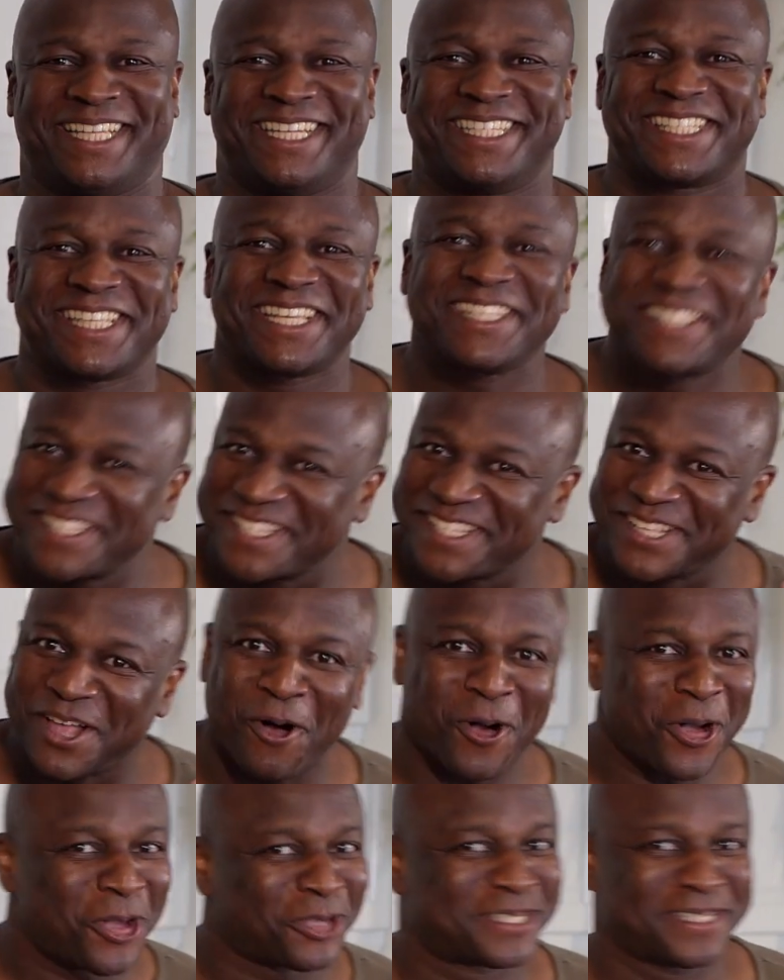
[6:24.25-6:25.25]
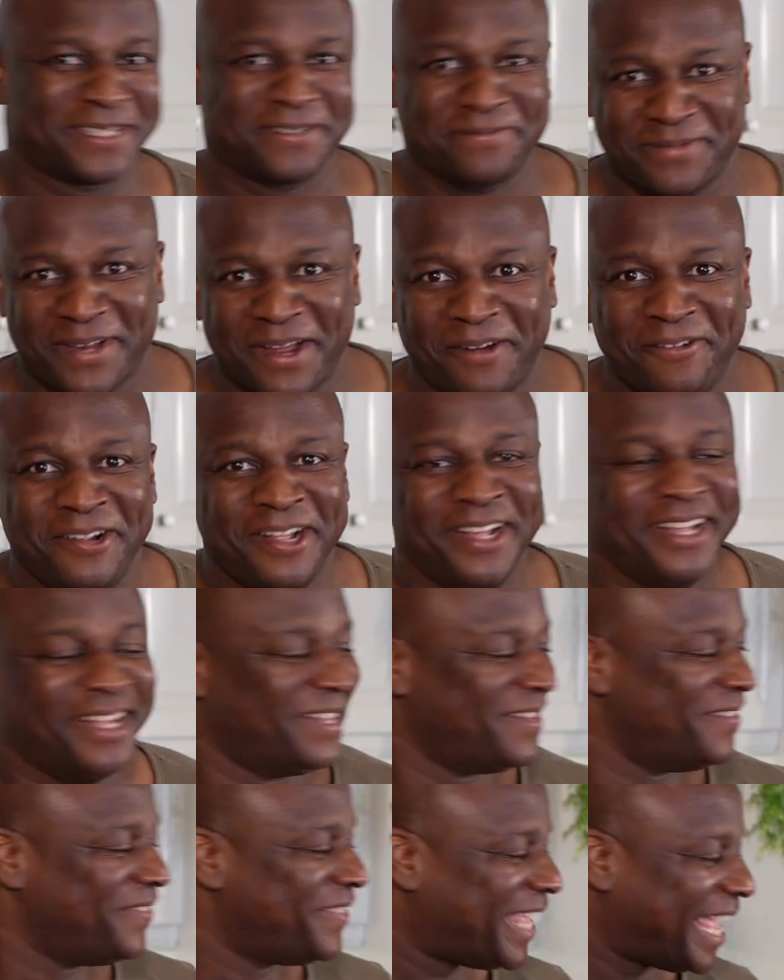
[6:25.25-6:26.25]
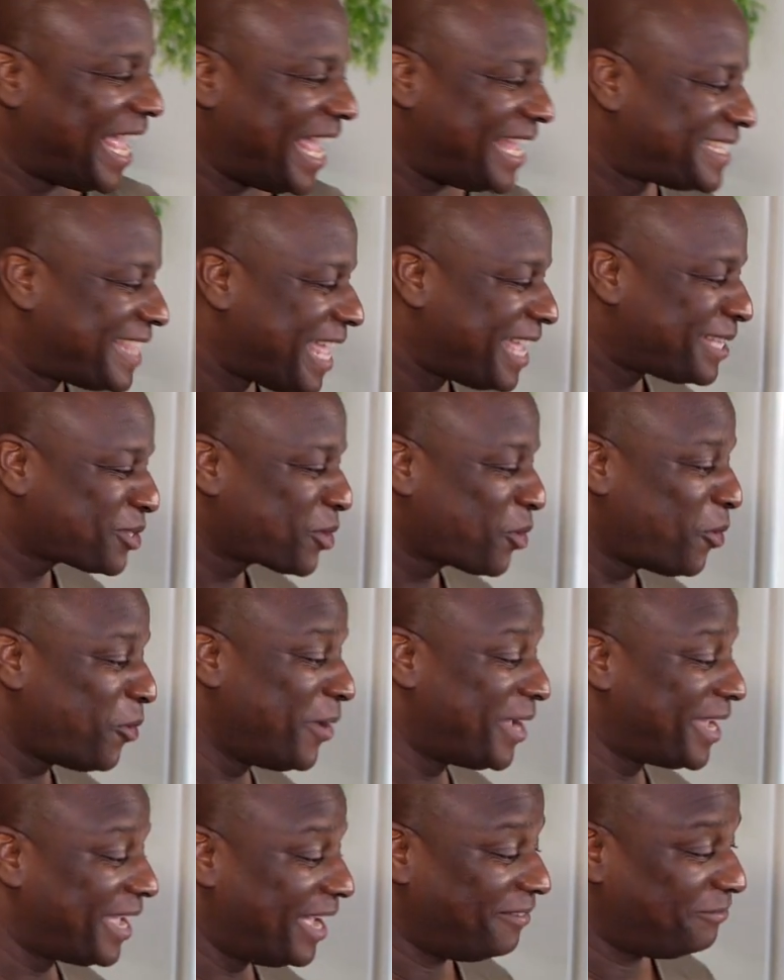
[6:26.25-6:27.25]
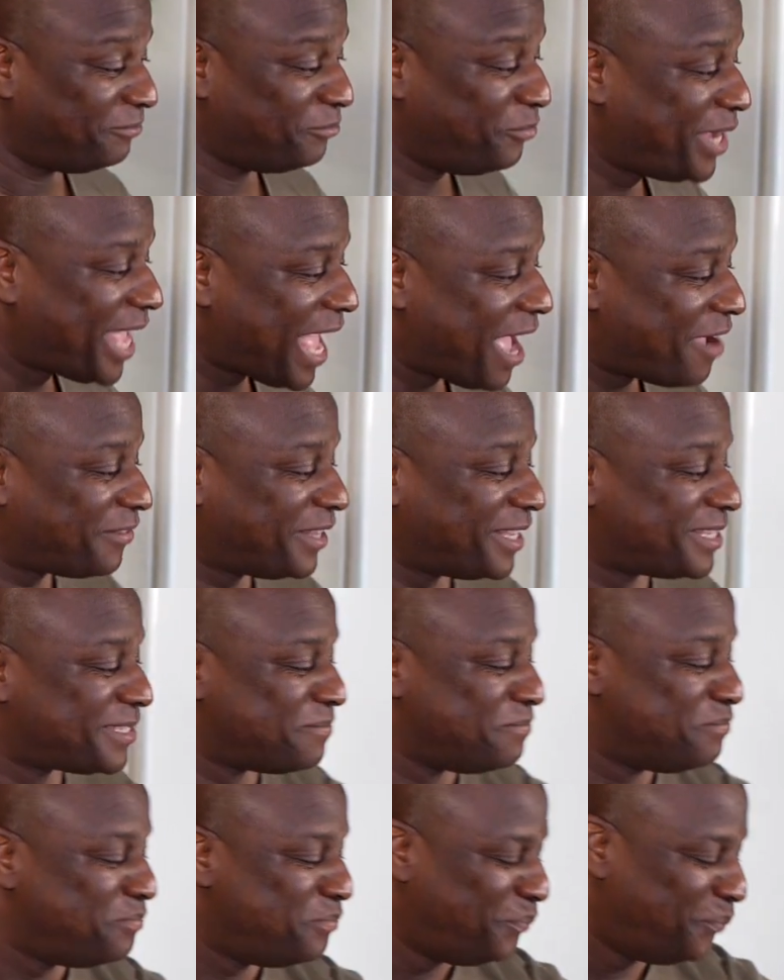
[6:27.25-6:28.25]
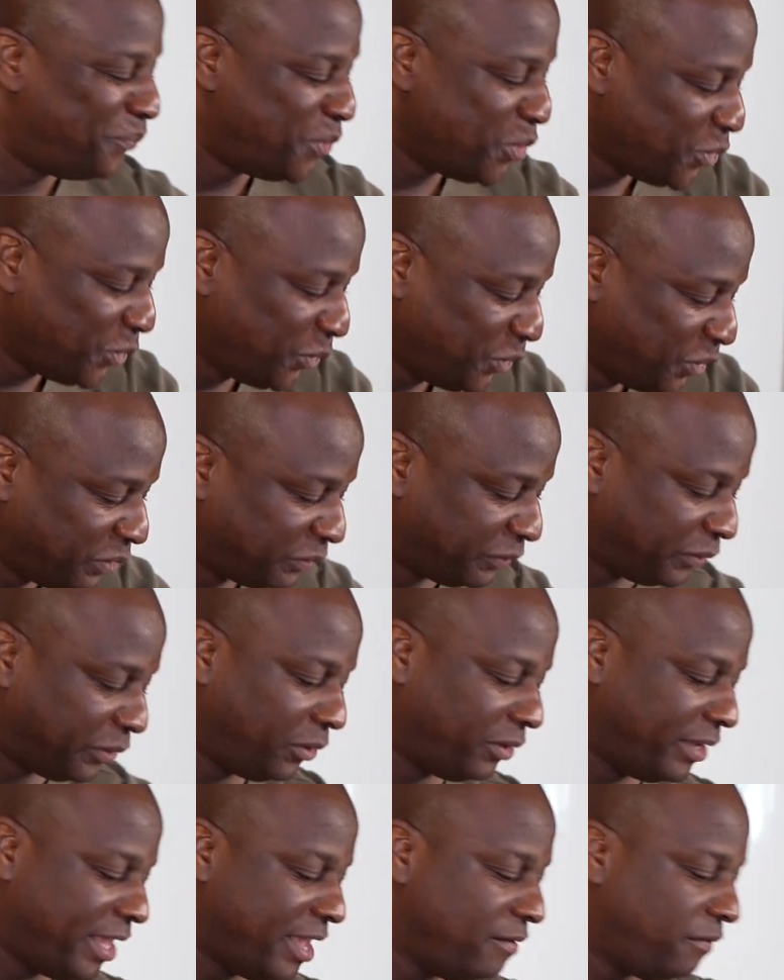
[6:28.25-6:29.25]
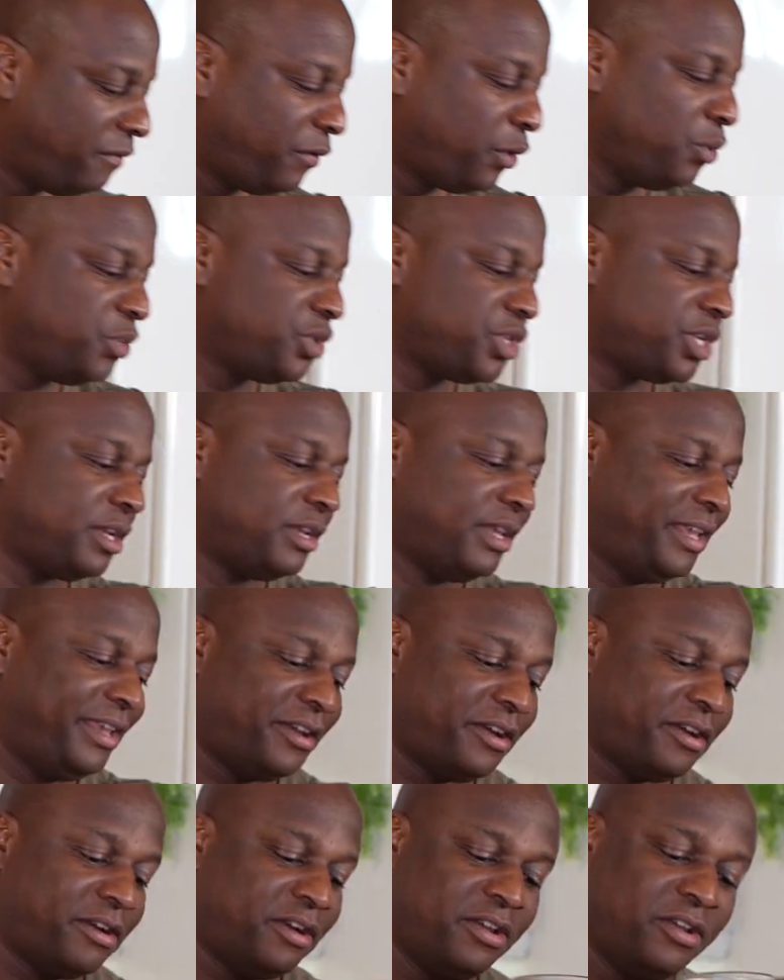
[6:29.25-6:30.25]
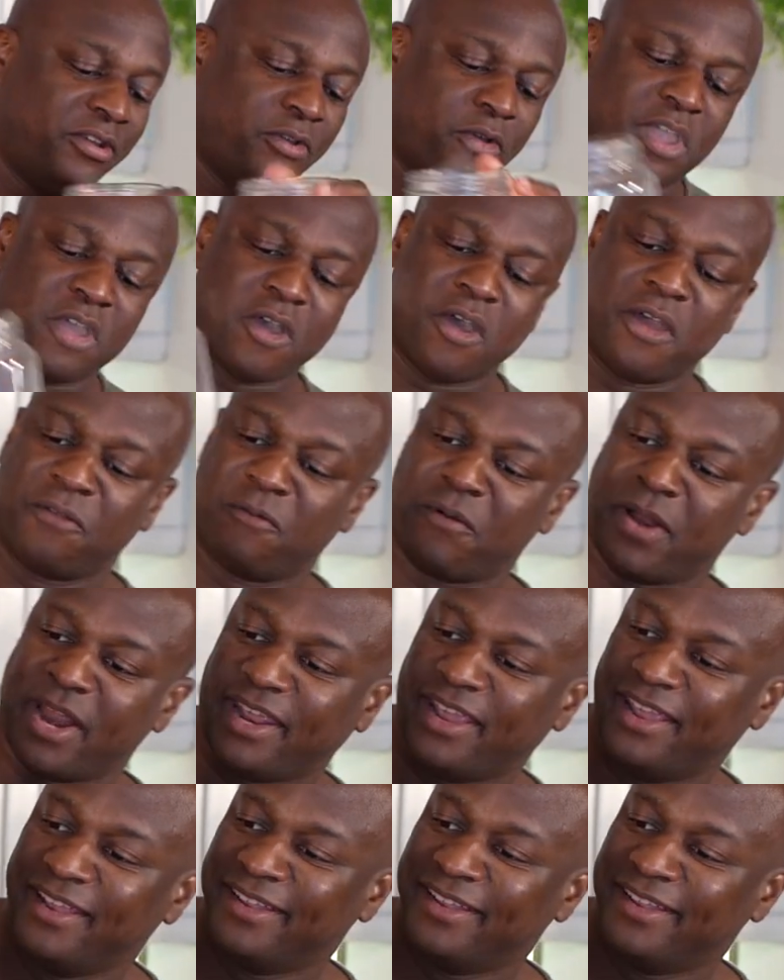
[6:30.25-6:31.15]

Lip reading: this. It's awesome. As that's going, we have this beautiful infusion here going on already.